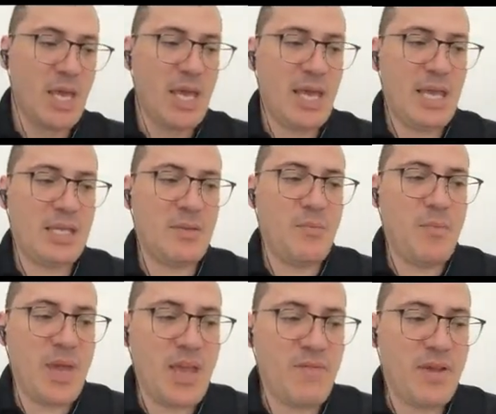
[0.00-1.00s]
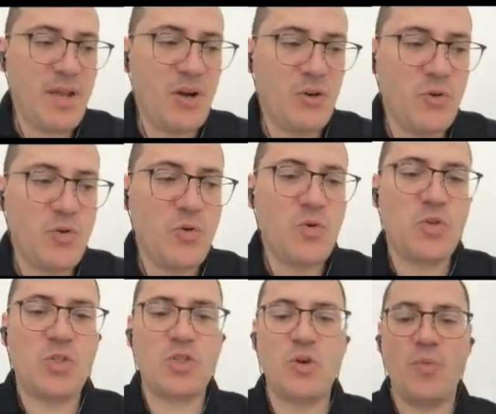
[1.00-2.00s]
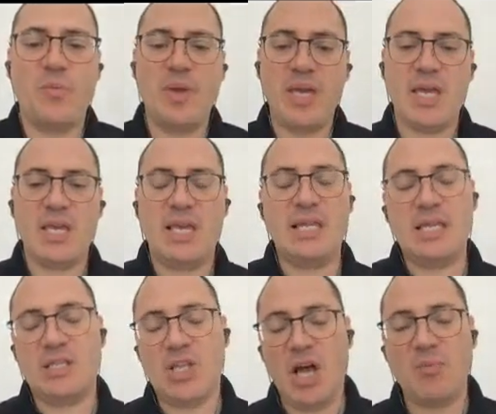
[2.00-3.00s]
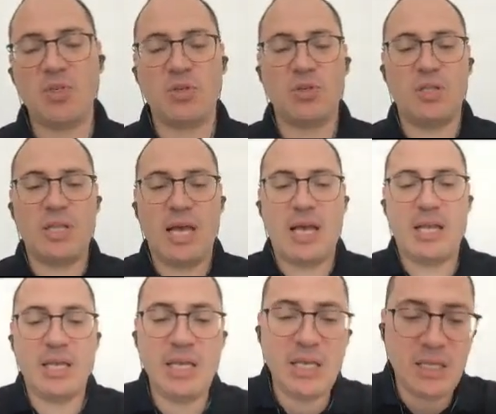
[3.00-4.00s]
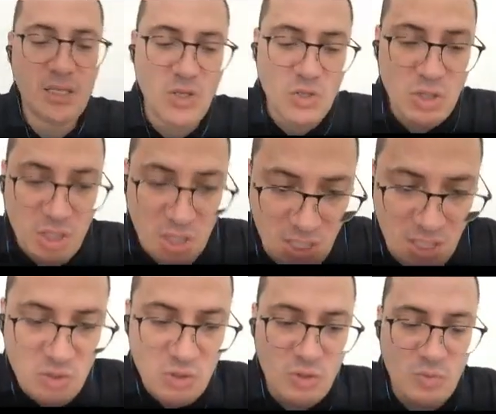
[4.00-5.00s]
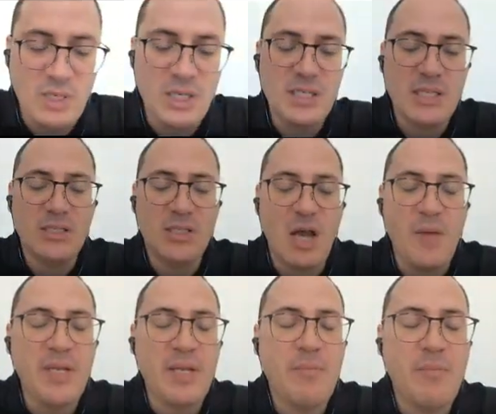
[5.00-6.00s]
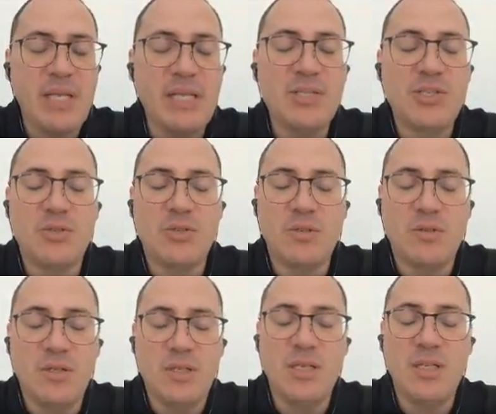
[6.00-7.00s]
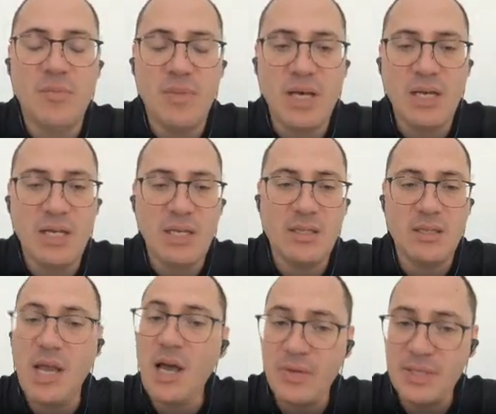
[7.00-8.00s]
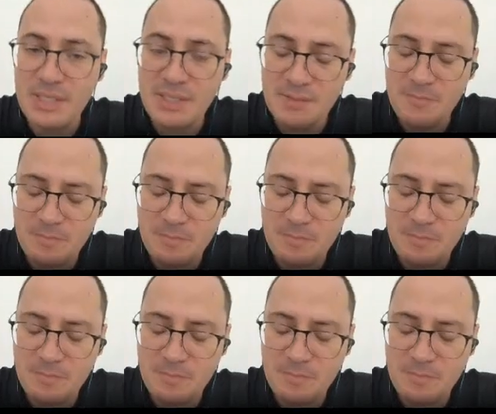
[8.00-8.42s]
And the Maven grew so big in adoption that it continues to be the dominant build tool in the market nowadays.